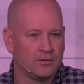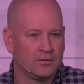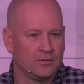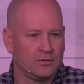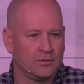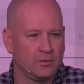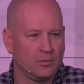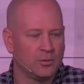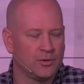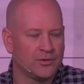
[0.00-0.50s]

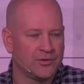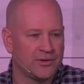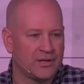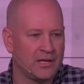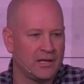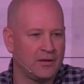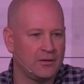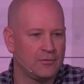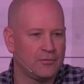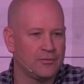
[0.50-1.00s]
who will
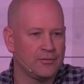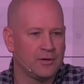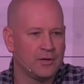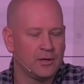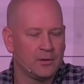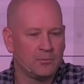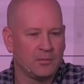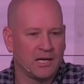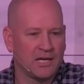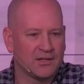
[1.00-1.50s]
save
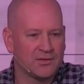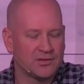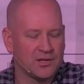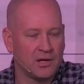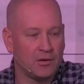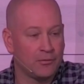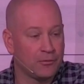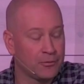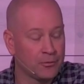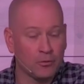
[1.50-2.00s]

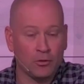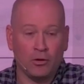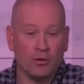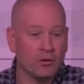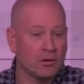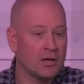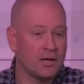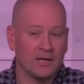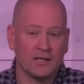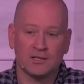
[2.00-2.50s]
myself through all
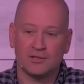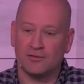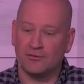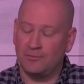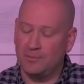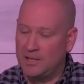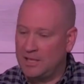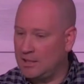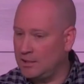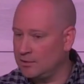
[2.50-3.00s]
kinds of
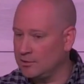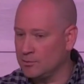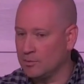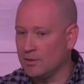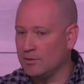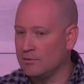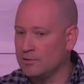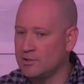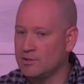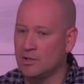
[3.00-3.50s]
means,
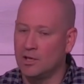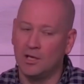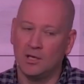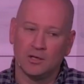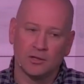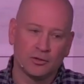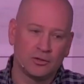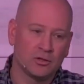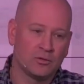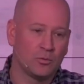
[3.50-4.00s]
whether it's
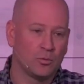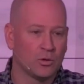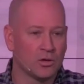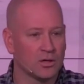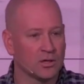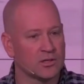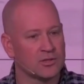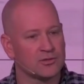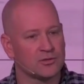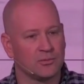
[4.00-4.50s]
good
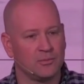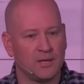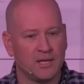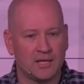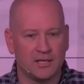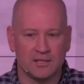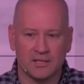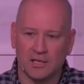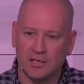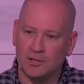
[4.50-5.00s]
works or
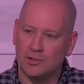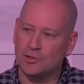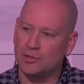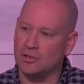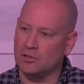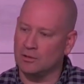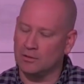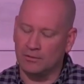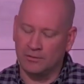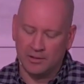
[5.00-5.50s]

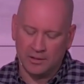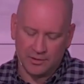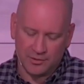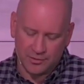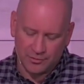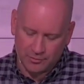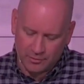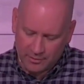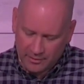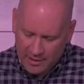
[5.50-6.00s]
meditation or
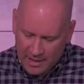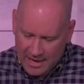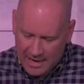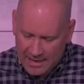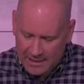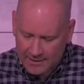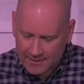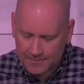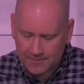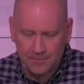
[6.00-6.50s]
this or
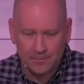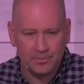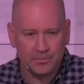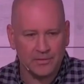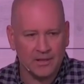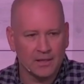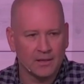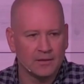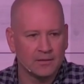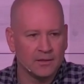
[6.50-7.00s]
that.
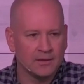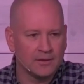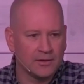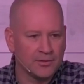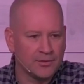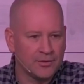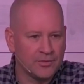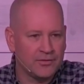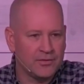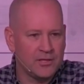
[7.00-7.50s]
That
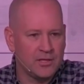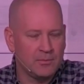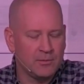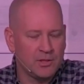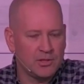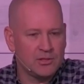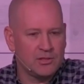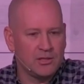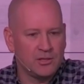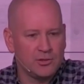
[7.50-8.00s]
this is the
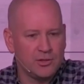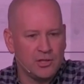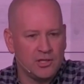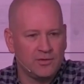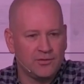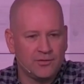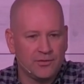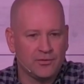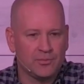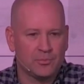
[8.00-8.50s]
image that
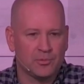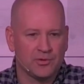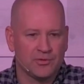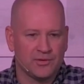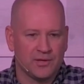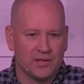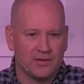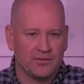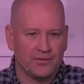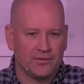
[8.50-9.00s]
Jesus
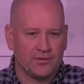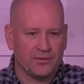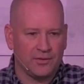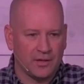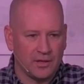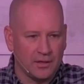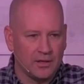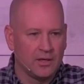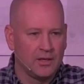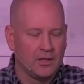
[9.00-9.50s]
presents is
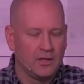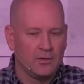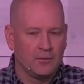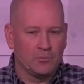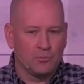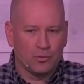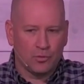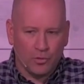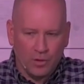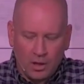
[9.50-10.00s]
that
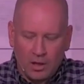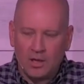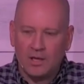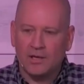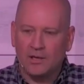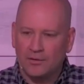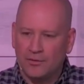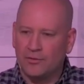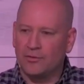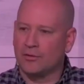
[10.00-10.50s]
broad
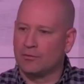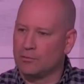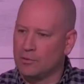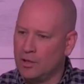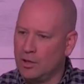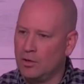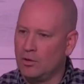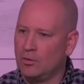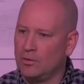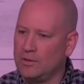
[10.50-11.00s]
is the
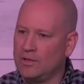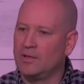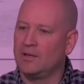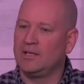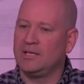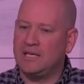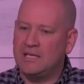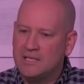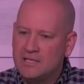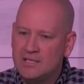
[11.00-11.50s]
road,
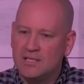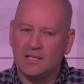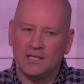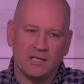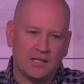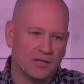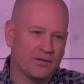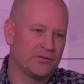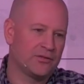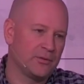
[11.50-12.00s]
easy
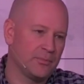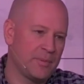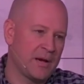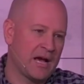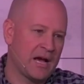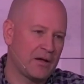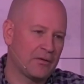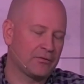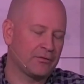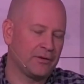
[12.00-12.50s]
is the
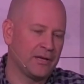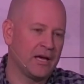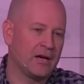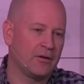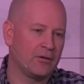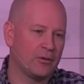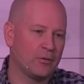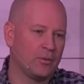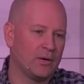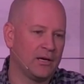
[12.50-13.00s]
path
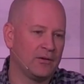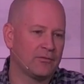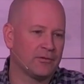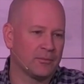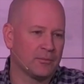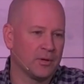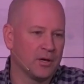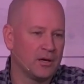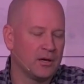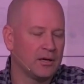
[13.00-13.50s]
down away
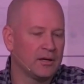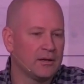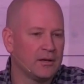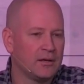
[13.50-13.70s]
from God.